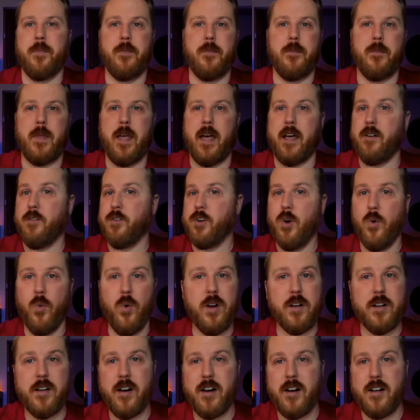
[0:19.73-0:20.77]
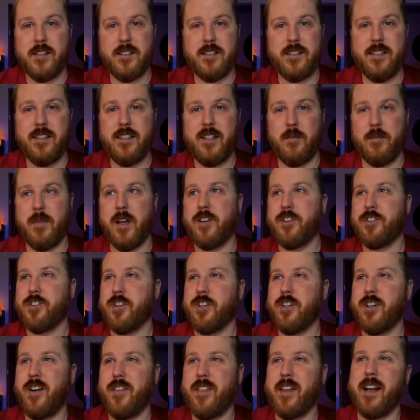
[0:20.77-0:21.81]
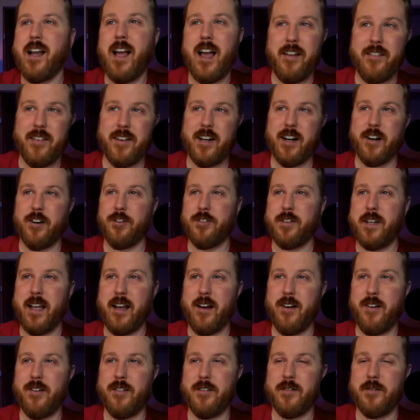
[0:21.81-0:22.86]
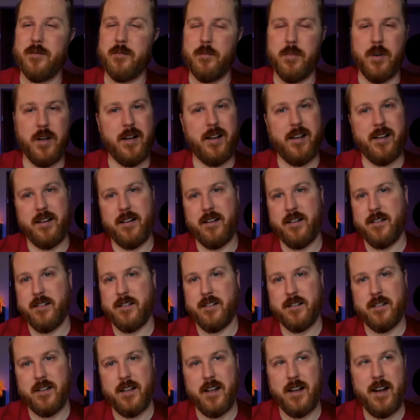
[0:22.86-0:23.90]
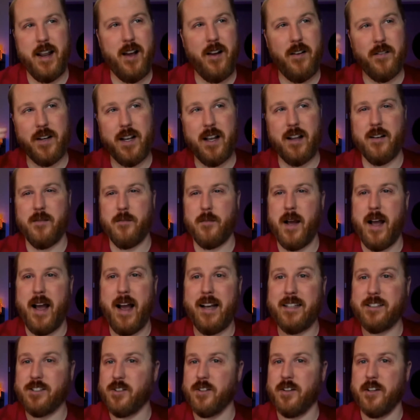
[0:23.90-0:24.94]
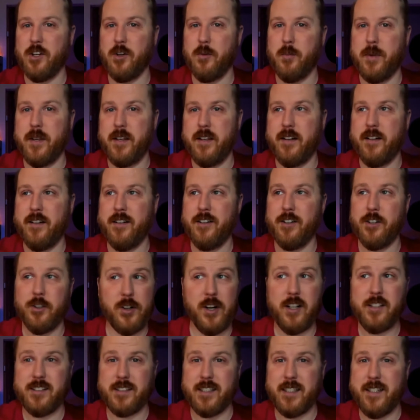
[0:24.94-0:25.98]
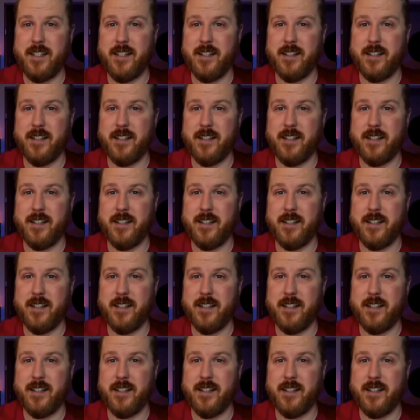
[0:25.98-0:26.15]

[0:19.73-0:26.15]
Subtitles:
I don't know what caused it. I'm not sure. I think I have it narrowed down, but now I've got, my eyes are a little bit crusty.